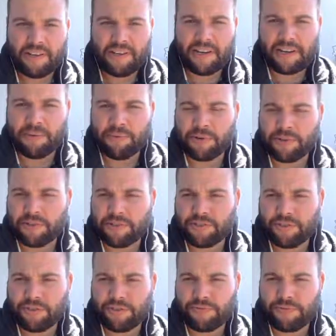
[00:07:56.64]
And we're going to
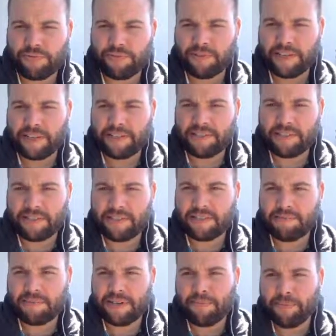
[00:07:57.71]
search for flights in
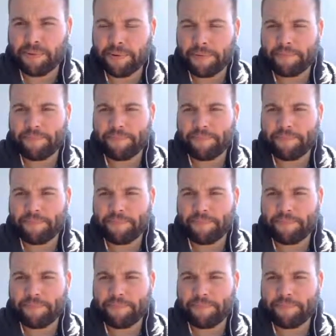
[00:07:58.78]
September.